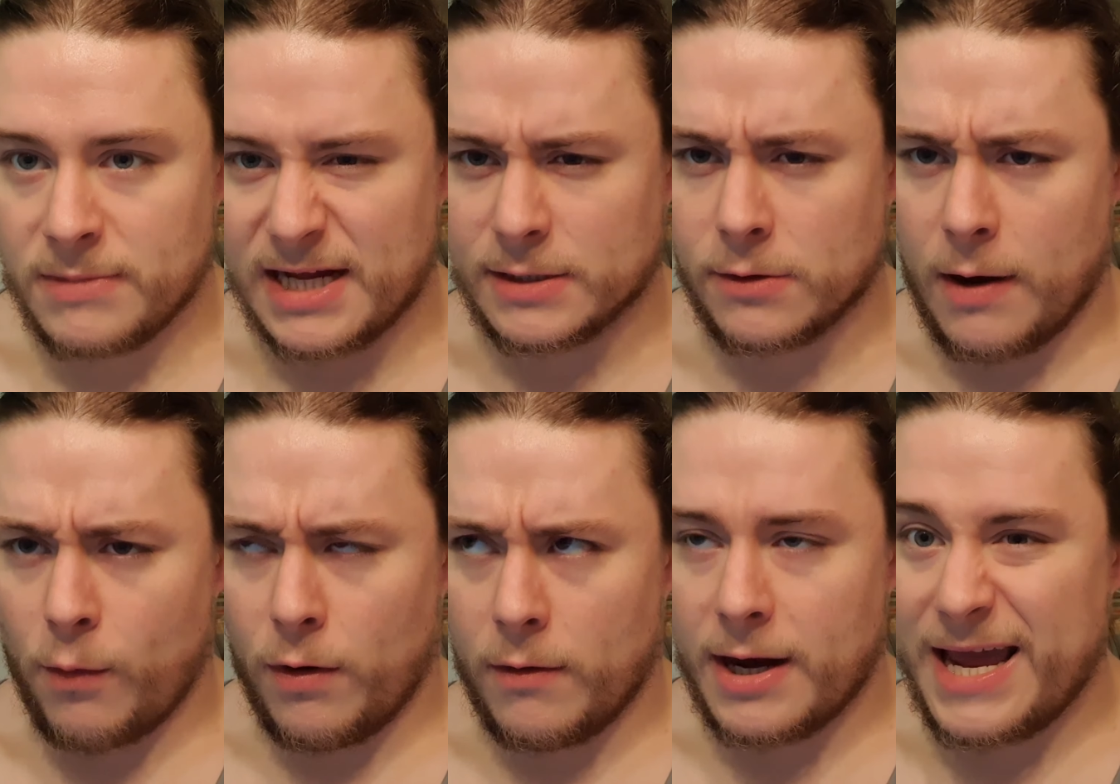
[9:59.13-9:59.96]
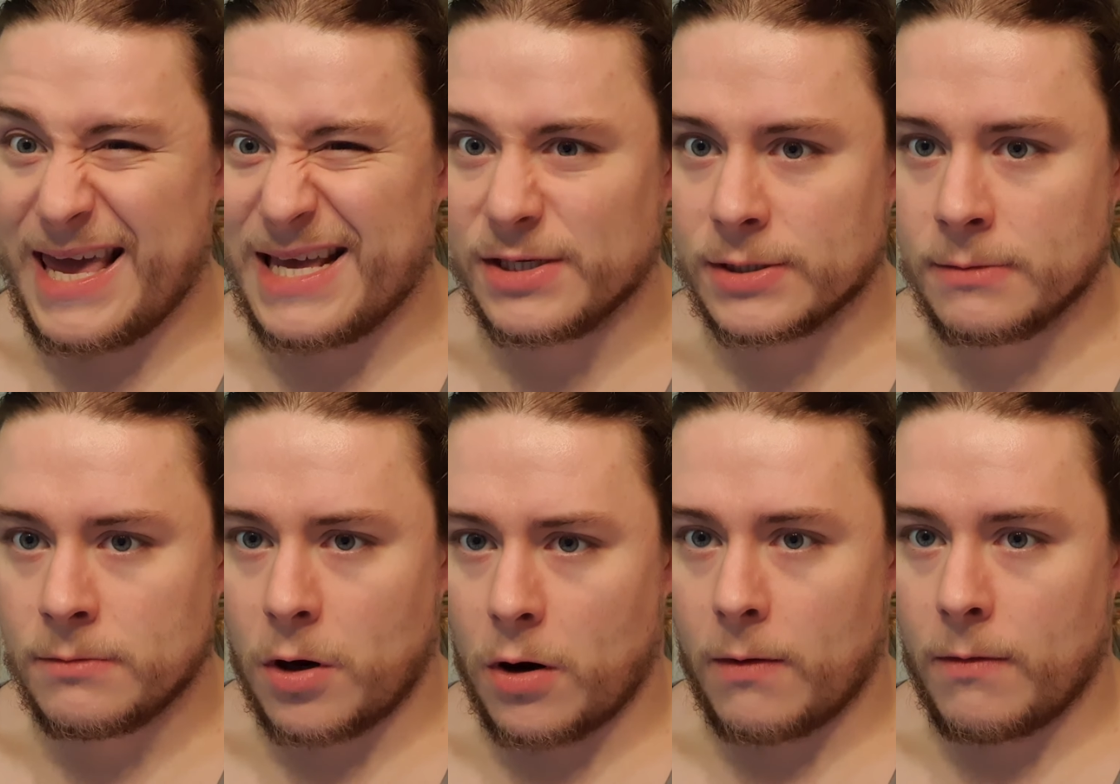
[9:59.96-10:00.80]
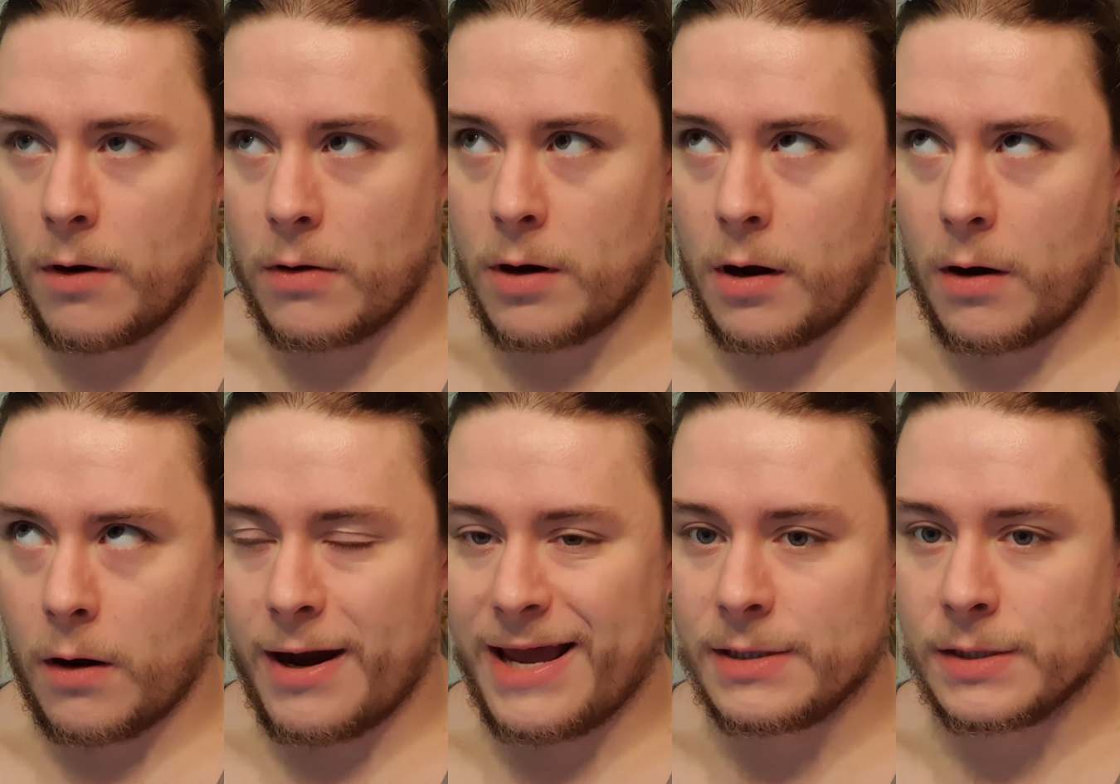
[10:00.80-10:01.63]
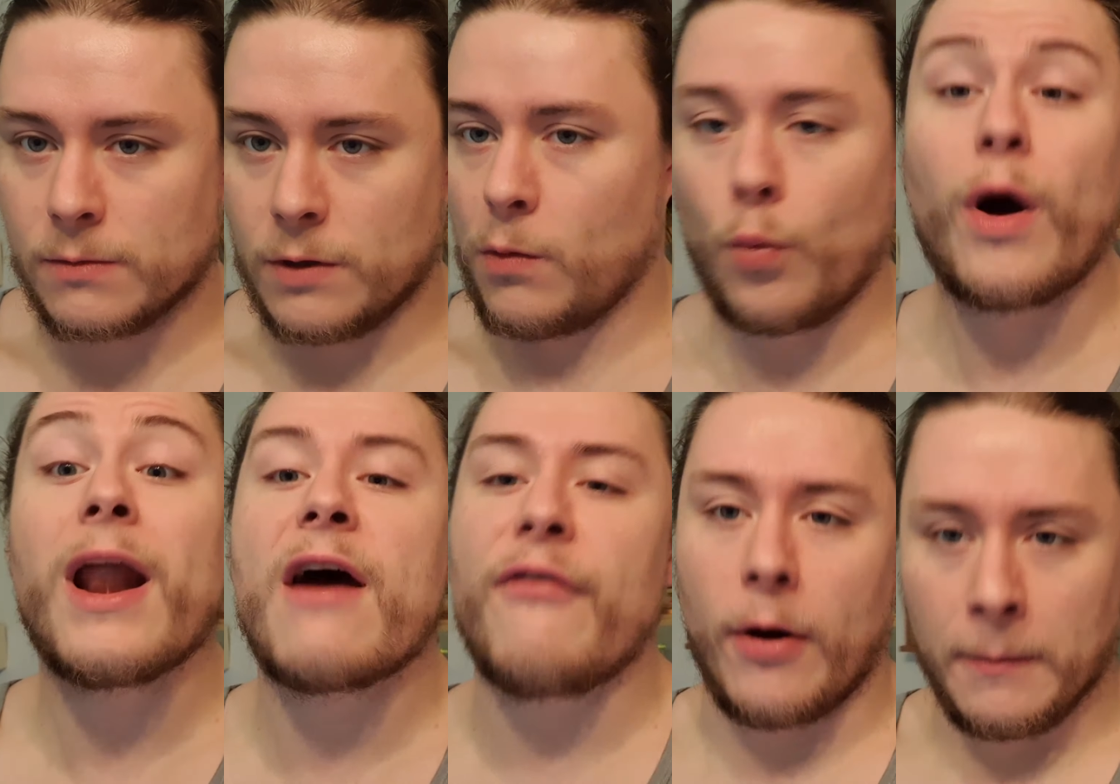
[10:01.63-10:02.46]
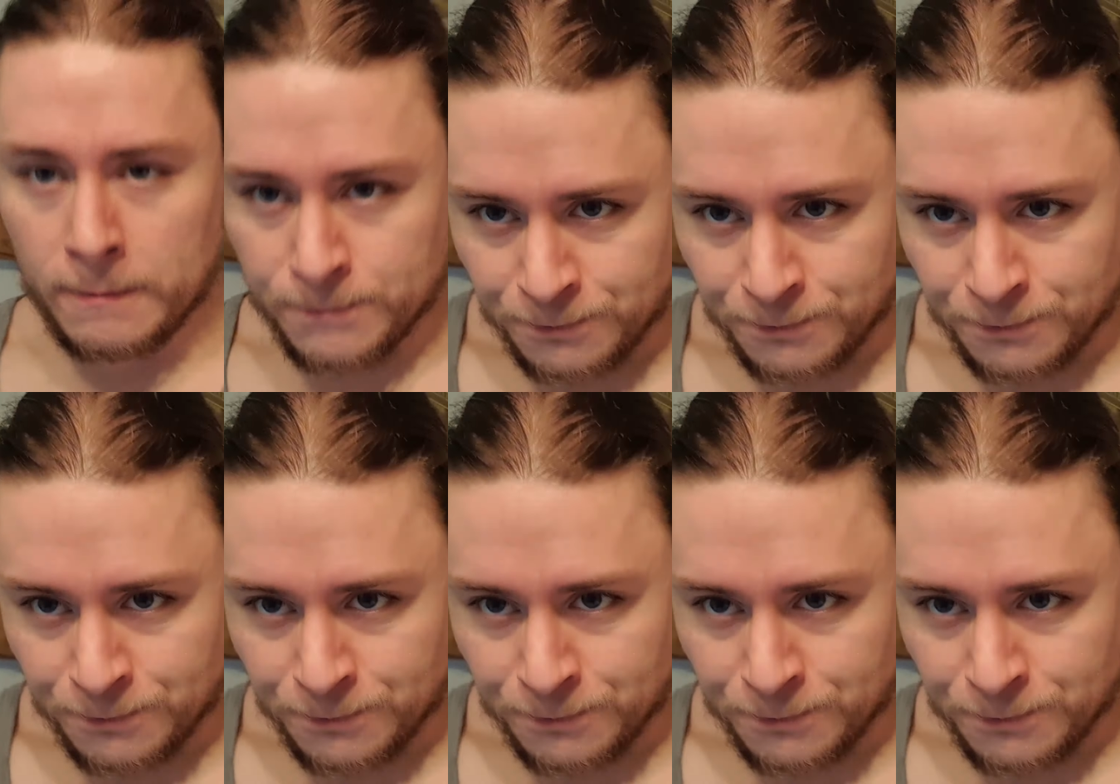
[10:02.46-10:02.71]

That's the right word, right? Is. Not are, is, what, whatever.